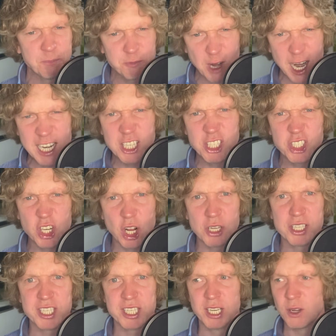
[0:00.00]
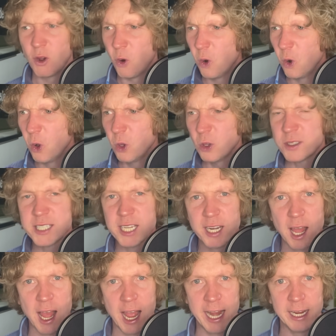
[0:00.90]
Brennan Johnson all
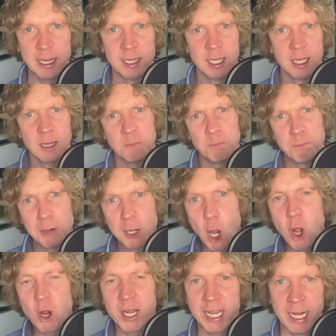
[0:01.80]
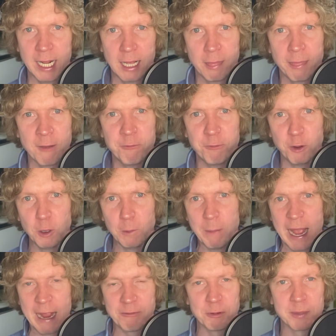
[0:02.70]
tonight blocking the
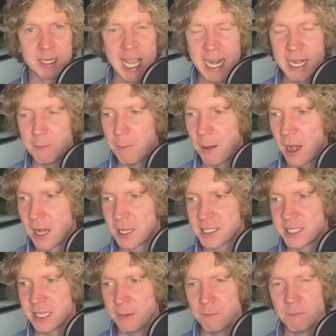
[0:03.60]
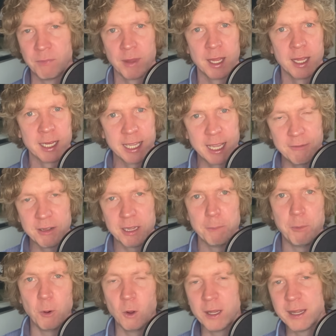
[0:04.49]
fullback from getting past him, giving the
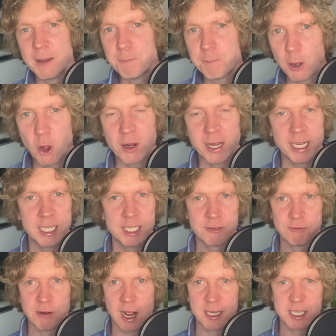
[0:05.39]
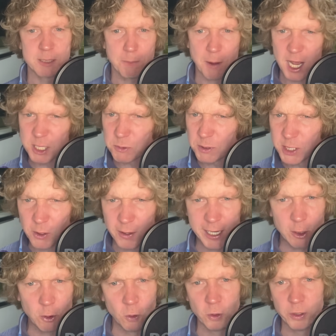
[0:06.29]
ball and then blocking his run. Spurs were doing
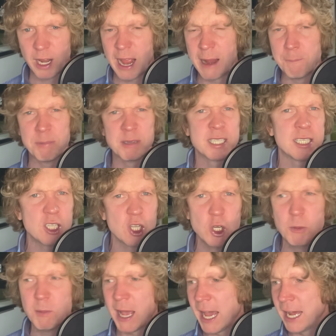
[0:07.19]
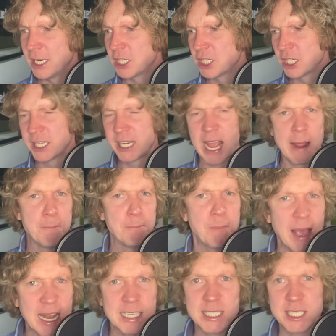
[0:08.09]
it all night. Bissouma had a good game.
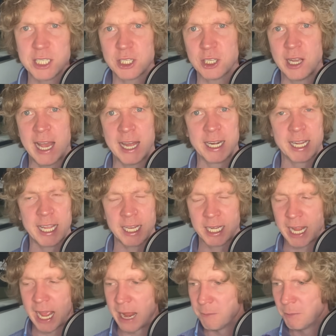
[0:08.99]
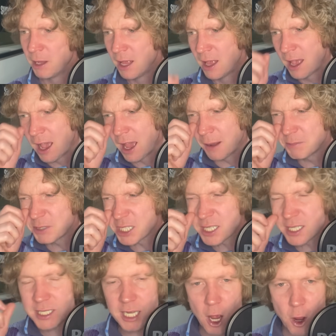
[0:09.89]
Bentancur had a good game. I'm
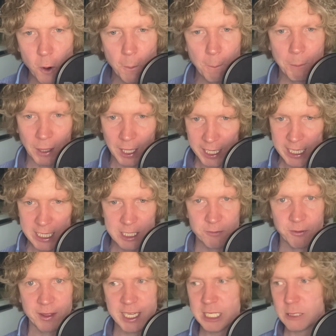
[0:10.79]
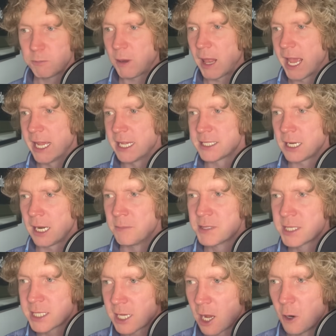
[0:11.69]
just so pleased for these players. I'm
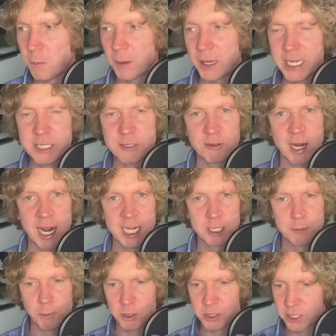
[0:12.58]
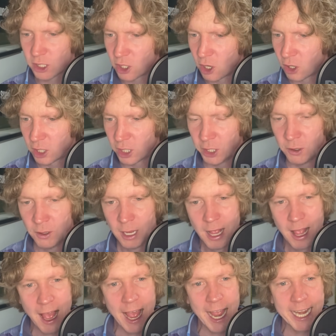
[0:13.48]
so pleased for Ange Postecoglou.
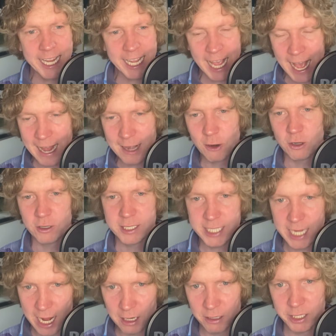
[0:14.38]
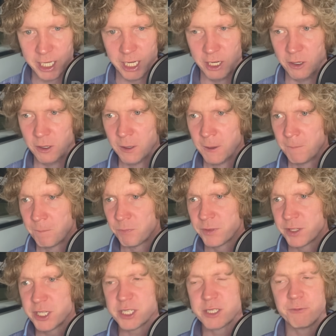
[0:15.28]
I cannot tell you.
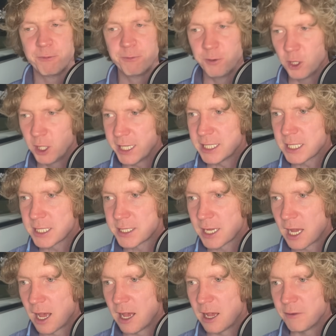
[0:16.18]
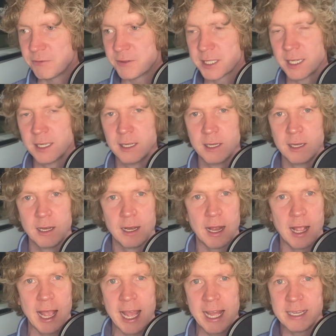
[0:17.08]
Just fully deserved
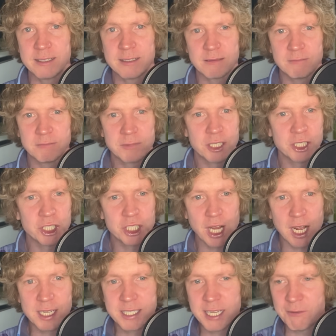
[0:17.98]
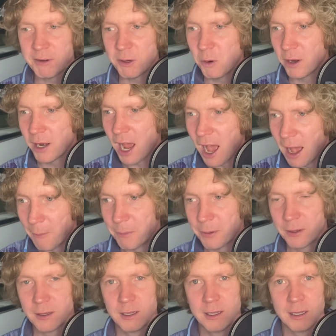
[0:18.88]
and just shuts everyone
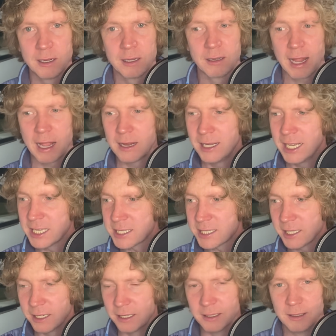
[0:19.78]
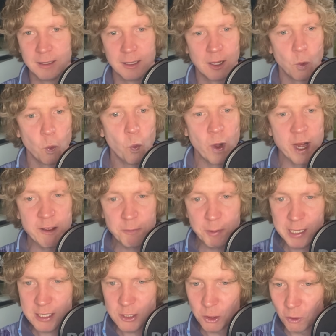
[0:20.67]
up. Listen, we have
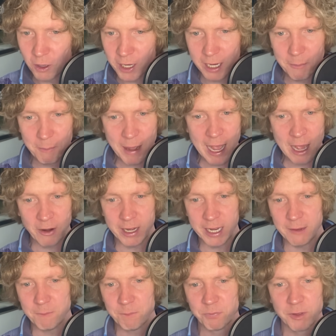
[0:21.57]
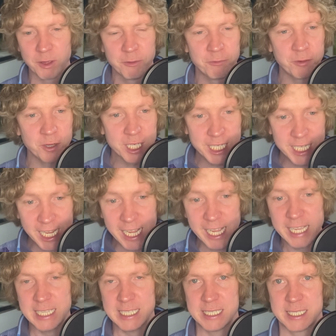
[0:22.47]
been talking about it for
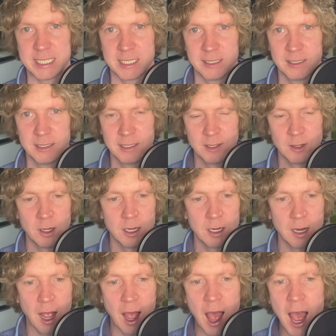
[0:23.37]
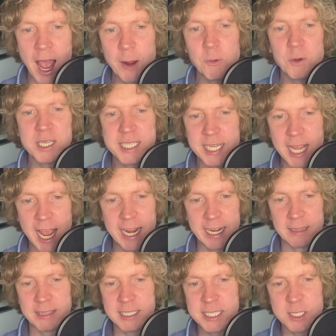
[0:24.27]
years.
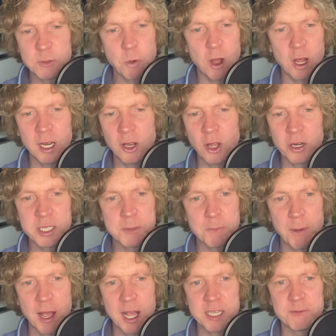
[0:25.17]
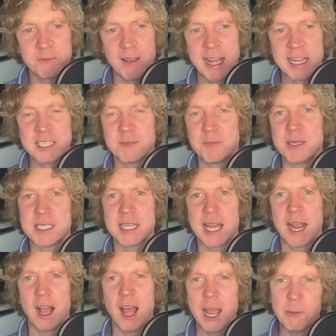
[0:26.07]
This is what a lot of Spurs fans have been
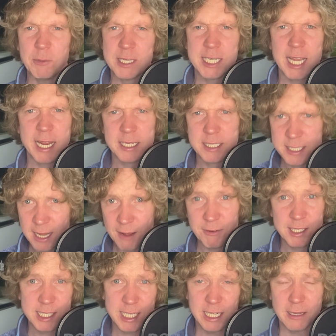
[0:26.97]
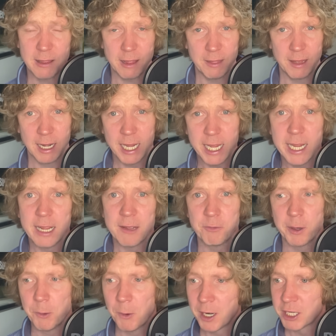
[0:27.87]
saying, I would take 17th in the league if
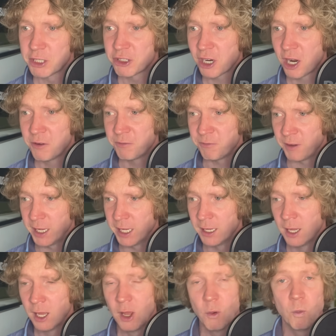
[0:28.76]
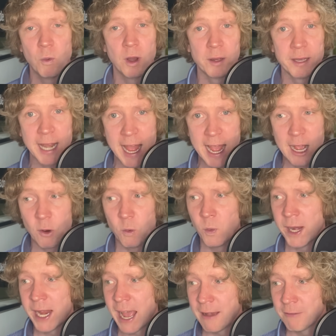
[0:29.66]
we won a trophy. Well, now
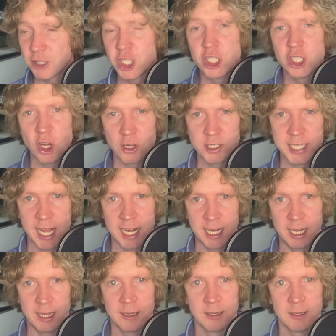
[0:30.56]
we have a shot at it.